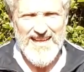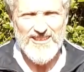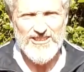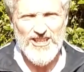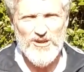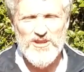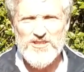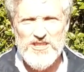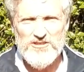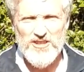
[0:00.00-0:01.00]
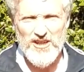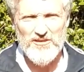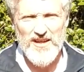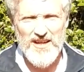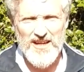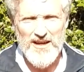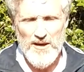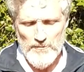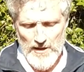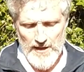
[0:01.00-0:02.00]
So this is done
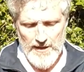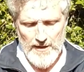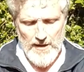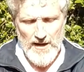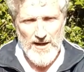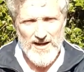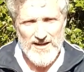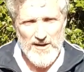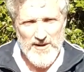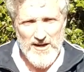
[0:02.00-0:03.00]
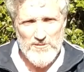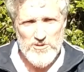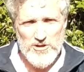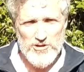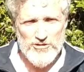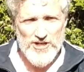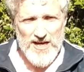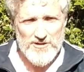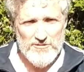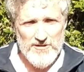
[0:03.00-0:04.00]
by coming upwards. The
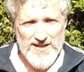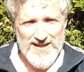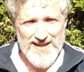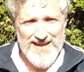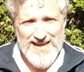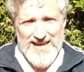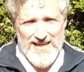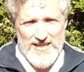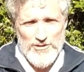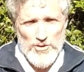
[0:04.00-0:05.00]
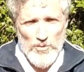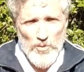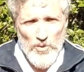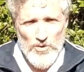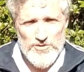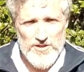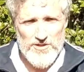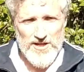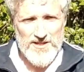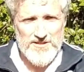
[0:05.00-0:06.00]
trajectory is towards your
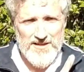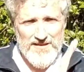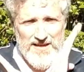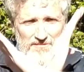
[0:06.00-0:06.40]
chest and then